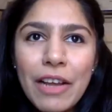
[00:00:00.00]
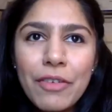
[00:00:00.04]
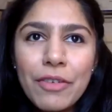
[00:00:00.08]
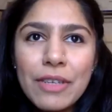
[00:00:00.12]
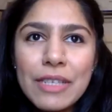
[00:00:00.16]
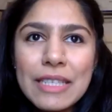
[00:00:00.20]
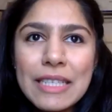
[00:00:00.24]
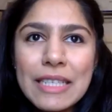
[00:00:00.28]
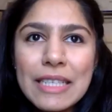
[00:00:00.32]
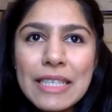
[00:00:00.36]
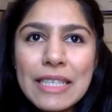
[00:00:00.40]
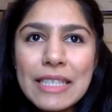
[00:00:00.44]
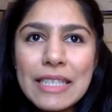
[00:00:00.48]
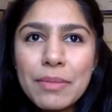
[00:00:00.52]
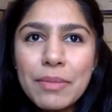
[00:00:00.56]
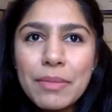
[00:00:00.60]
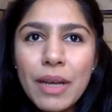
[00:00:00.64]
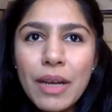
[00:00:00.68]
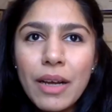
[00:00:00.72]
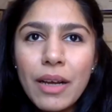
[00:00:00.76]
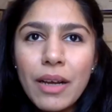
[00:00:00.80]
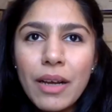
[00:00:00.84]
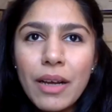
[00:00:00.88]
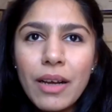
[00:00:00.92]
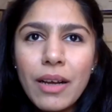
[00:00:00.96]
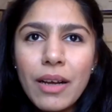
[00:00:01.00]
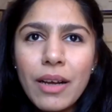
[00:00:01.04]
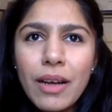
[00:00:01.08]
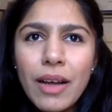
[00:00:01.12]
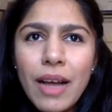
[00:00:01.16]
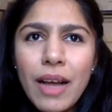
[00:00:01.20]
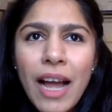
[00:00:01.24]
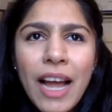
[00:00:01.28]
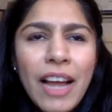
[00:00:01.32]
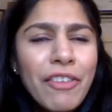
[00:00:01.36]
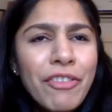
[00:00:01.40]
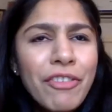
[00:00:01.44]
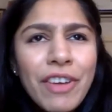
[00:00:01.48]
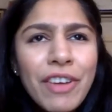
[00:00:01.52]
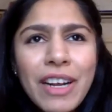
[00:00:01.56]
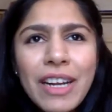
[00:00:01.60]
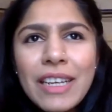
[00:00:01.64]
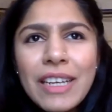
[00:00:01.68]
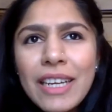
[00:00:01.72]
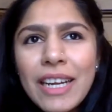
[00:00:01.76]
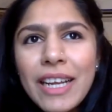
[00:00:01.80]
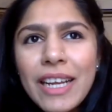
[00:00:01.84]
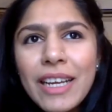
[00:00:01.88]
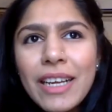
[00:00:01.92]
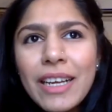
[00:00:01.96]
when I was, I
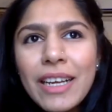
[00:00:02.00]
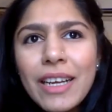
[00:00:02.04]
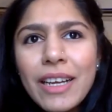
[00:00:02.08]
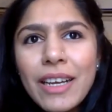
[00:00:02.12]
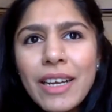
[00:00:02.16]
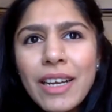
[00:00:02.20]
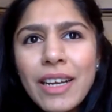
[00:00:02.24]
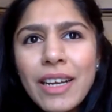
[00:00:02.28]
felt like,